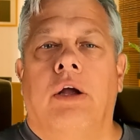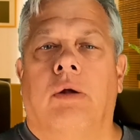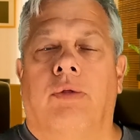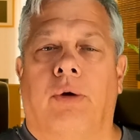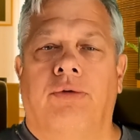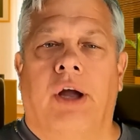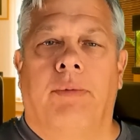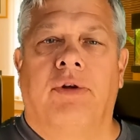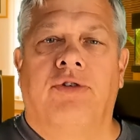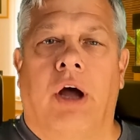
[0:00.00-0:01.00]
Those
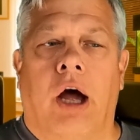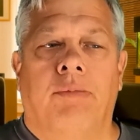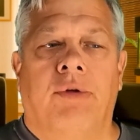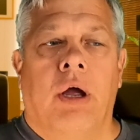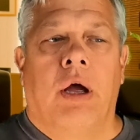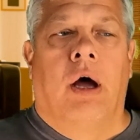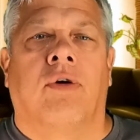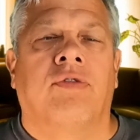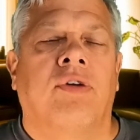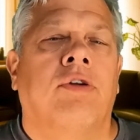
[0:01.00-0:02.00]
types of jobs,
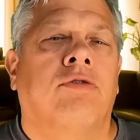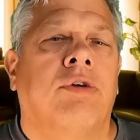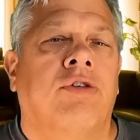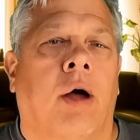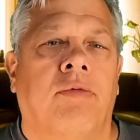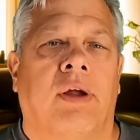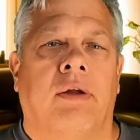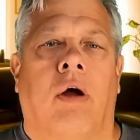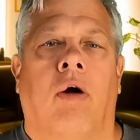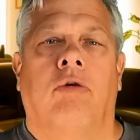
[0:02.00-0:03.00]
service industry jobs that
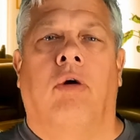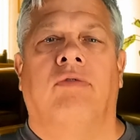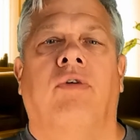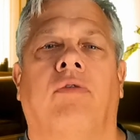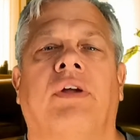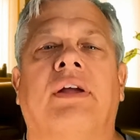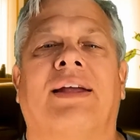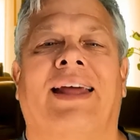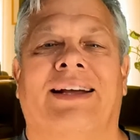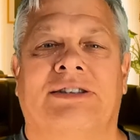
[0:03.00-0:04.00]
are involved in
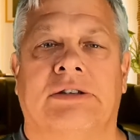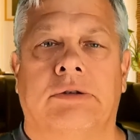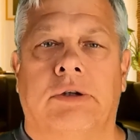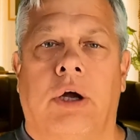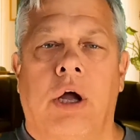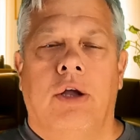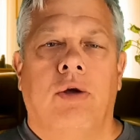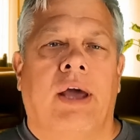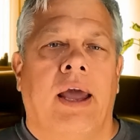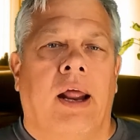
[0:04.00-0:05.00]
connection.
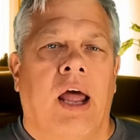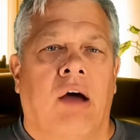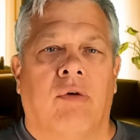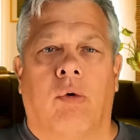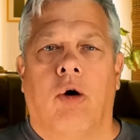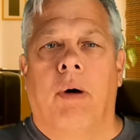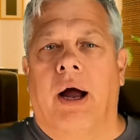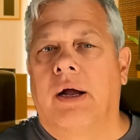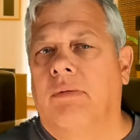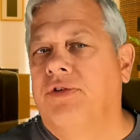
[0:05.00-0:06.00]
You can't have a
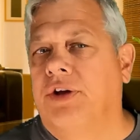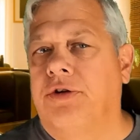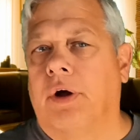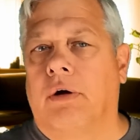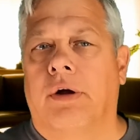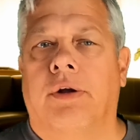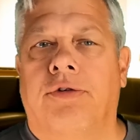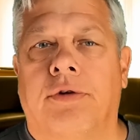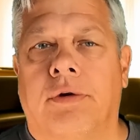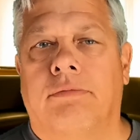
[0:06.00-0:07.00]
robot come fix your air
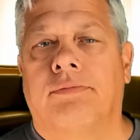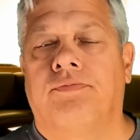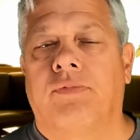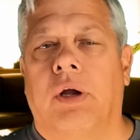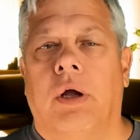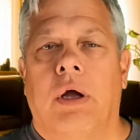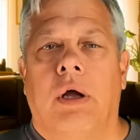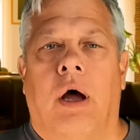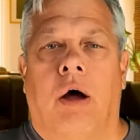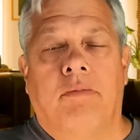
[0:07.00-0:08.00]
conditioner.
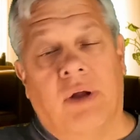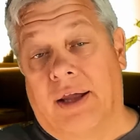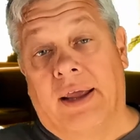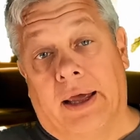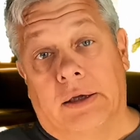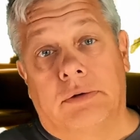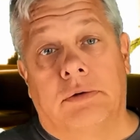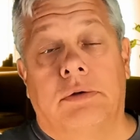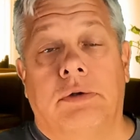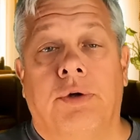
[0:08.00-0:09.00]
Not yet.
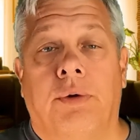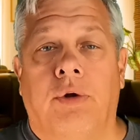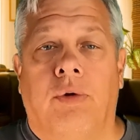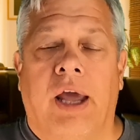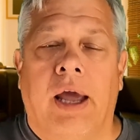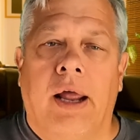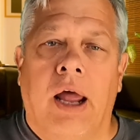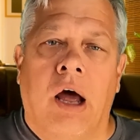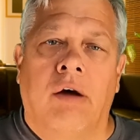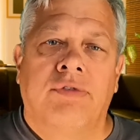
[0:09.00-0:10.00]
You can't
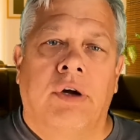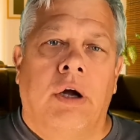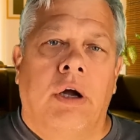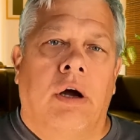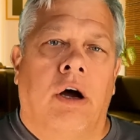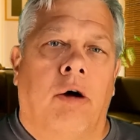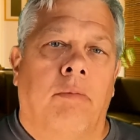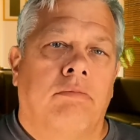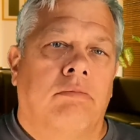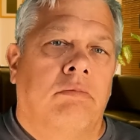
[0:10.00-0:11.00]
have,
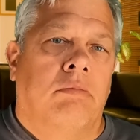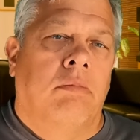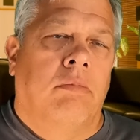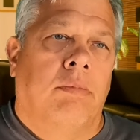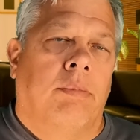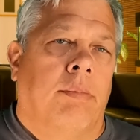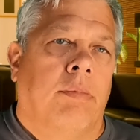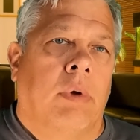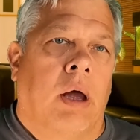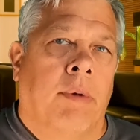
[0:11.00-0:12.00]

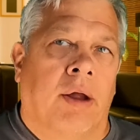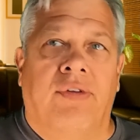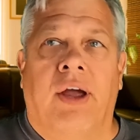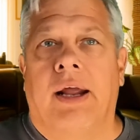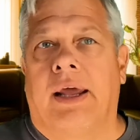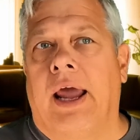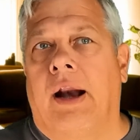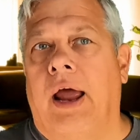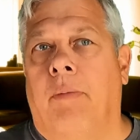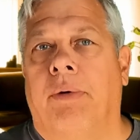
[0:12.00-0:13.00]
I'm not saying it
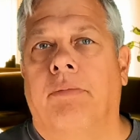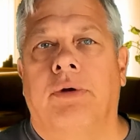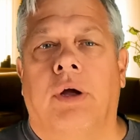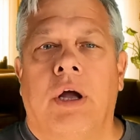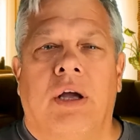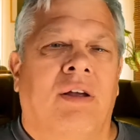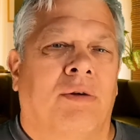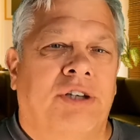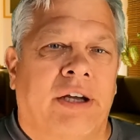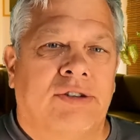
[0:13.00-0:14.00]
can't happen,
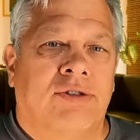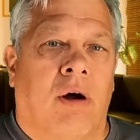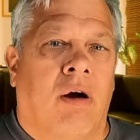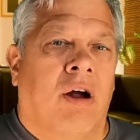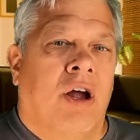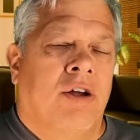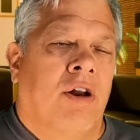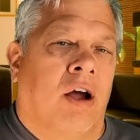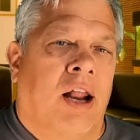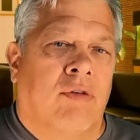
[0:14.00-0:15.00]
but chances are
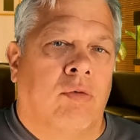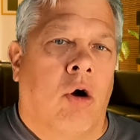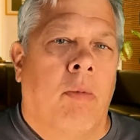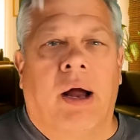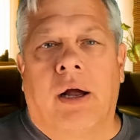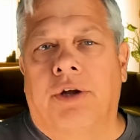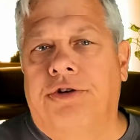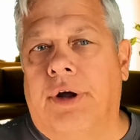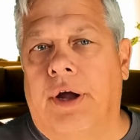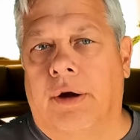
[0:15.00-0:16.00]
you're not going to have a robot
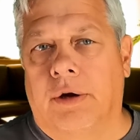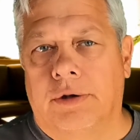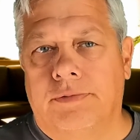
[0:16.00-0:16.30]
cut your hair.